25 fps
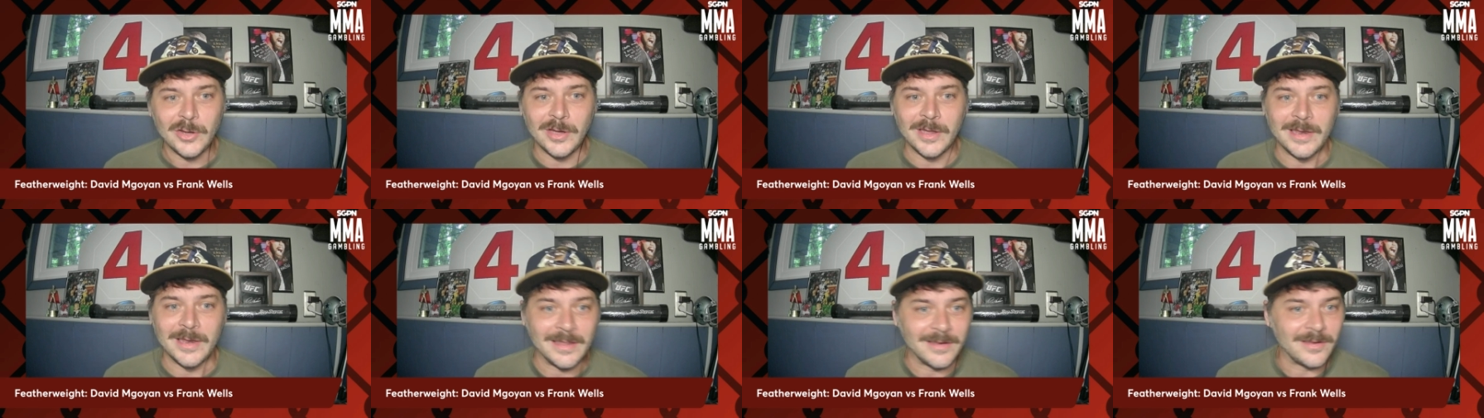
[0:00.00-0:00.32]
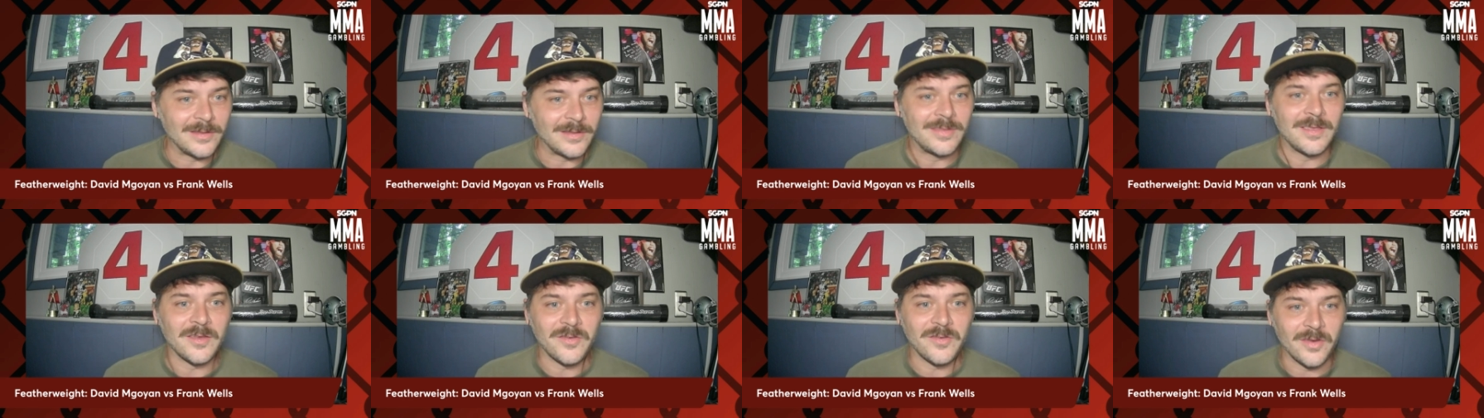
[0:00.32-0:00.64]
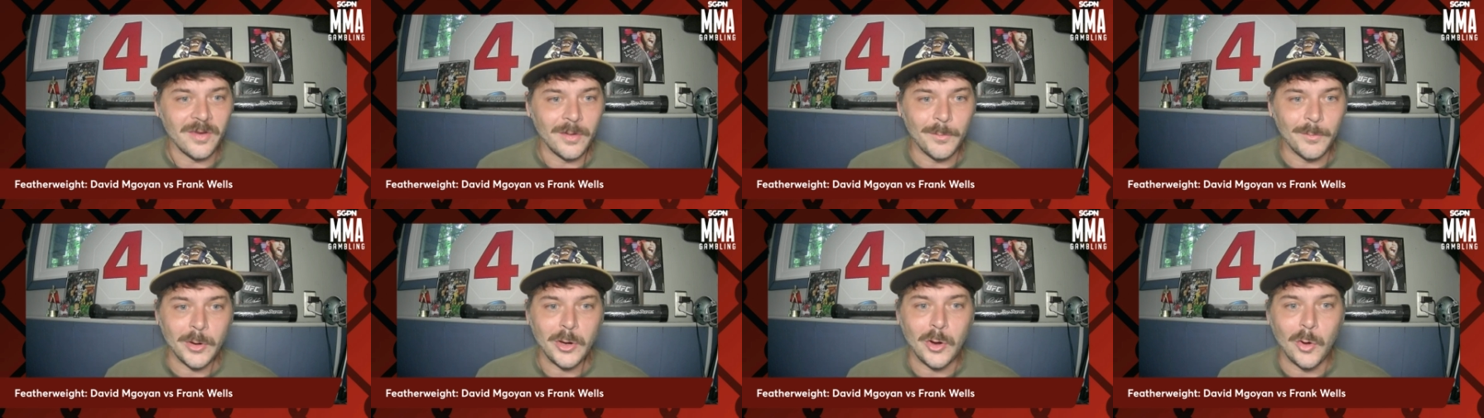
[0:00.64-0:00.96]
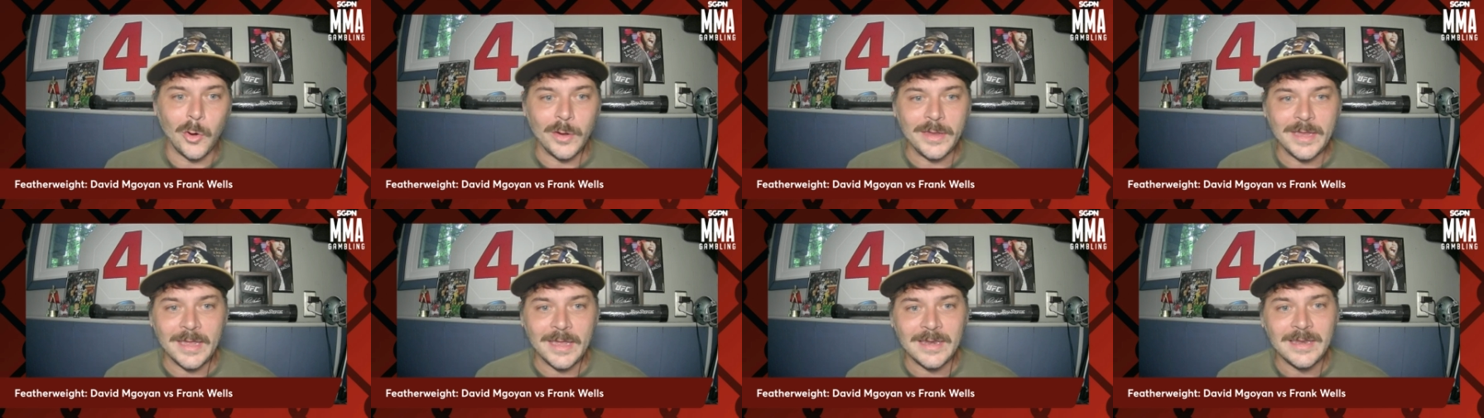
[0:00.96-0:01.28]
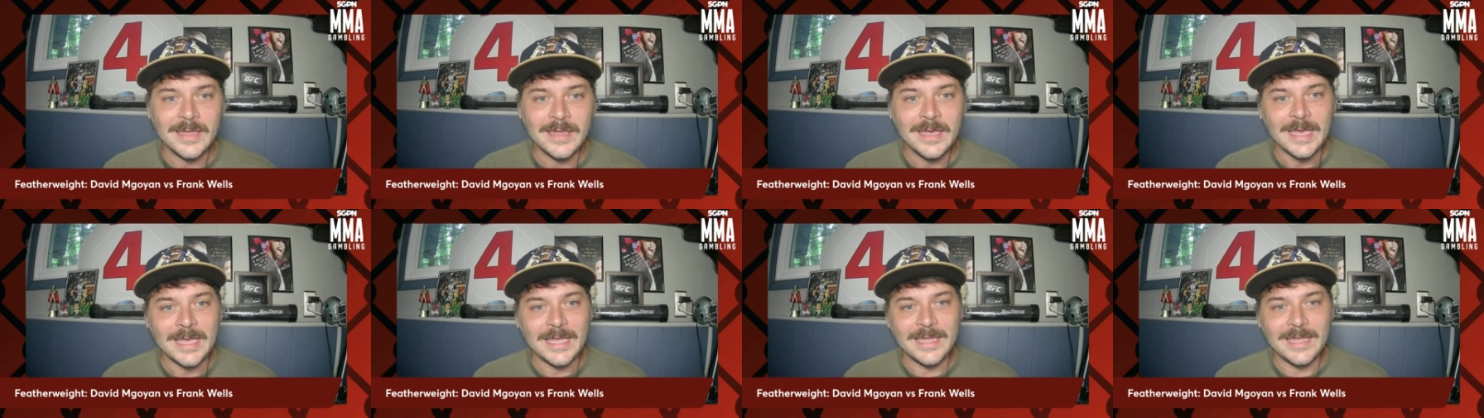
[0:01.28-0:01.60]
In addition to Mgoyan,
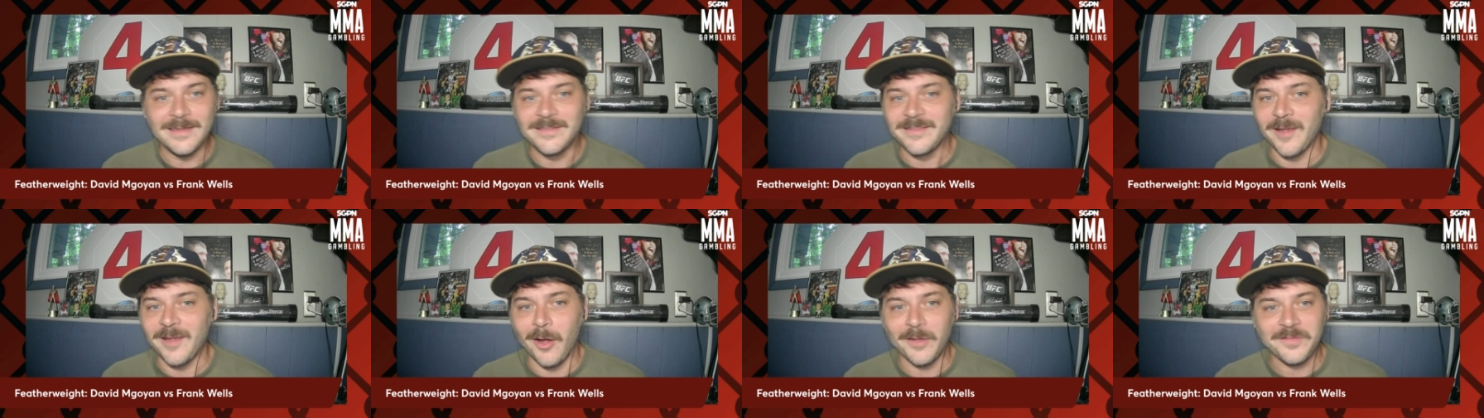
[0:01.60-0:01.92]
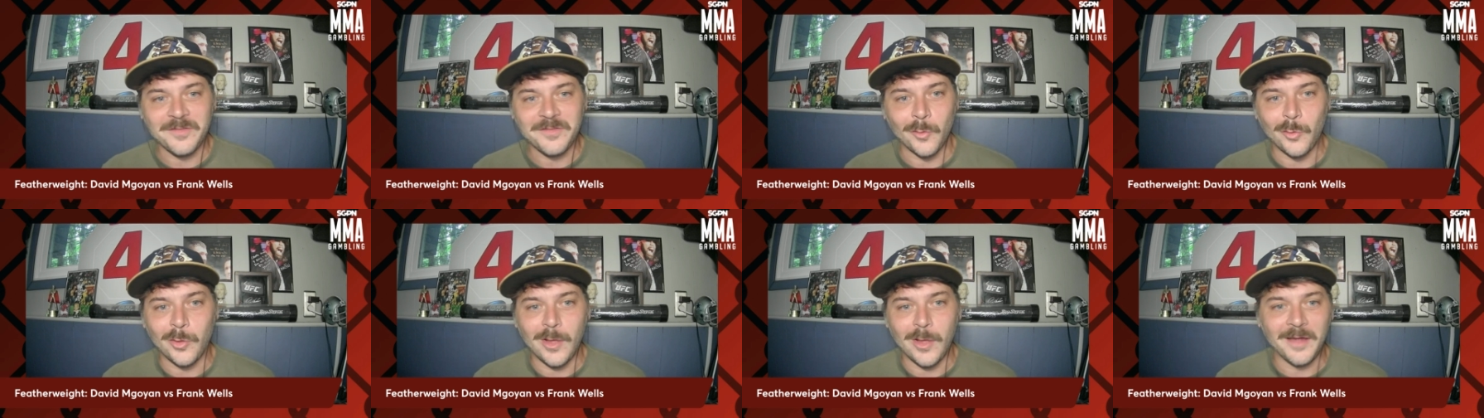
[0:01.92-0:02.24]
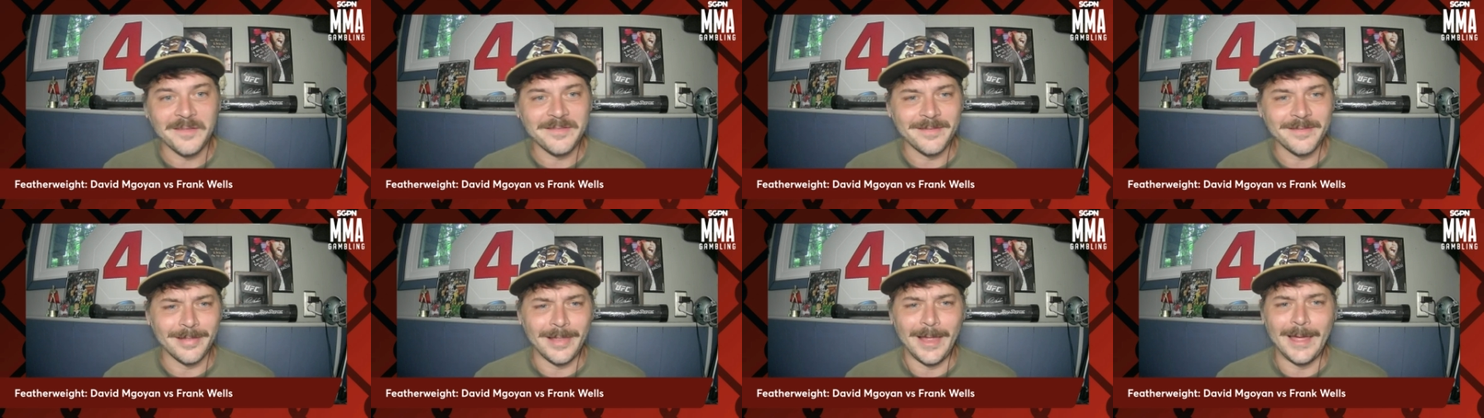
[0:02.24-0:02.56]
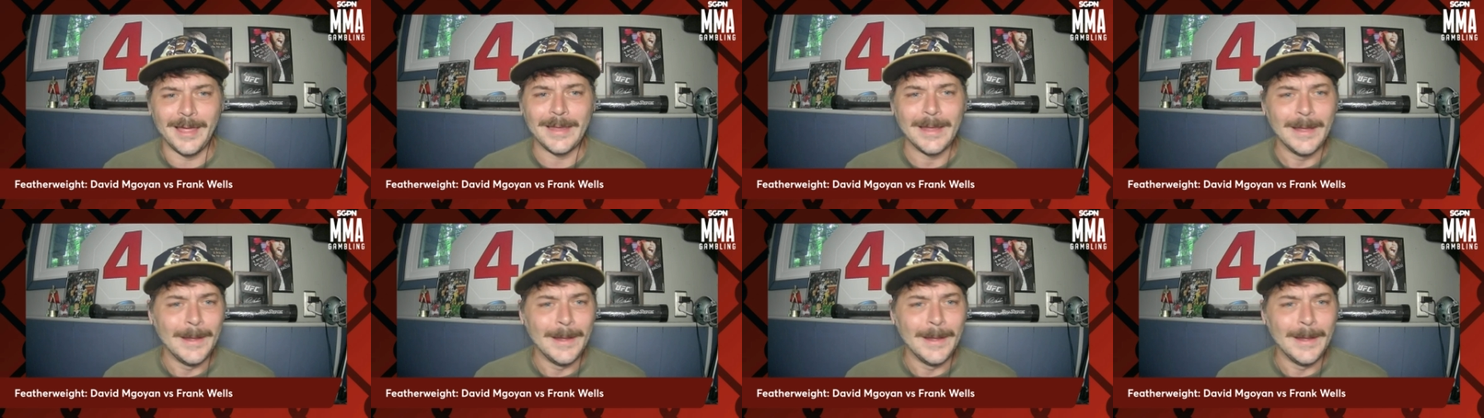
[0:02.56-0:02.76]
he's also lost to like